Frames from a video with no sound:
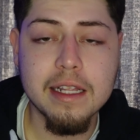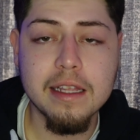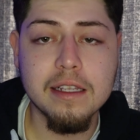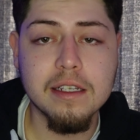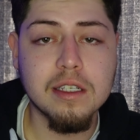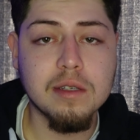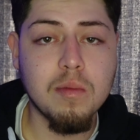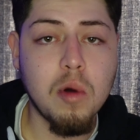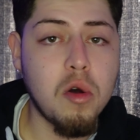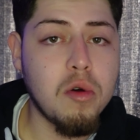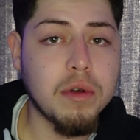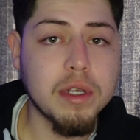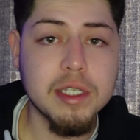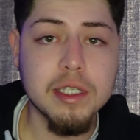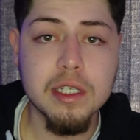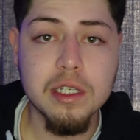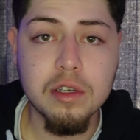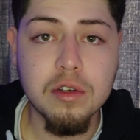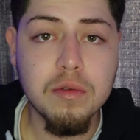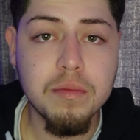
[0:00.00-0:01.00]
that the smoke is
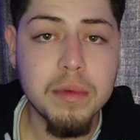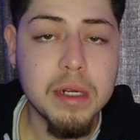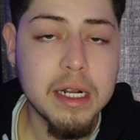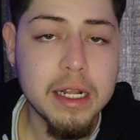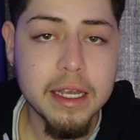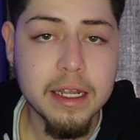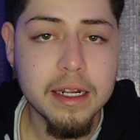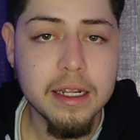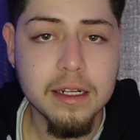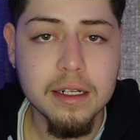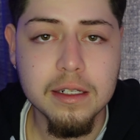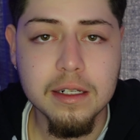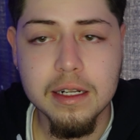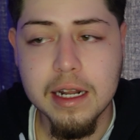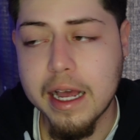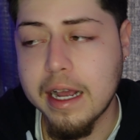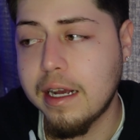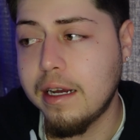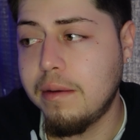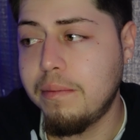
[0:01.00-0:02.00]
accumulating
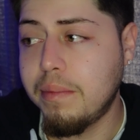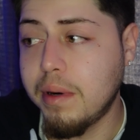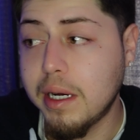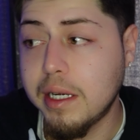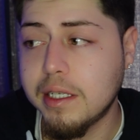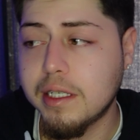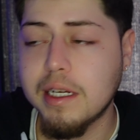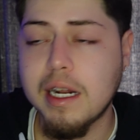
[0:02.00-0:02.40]
like a bunch.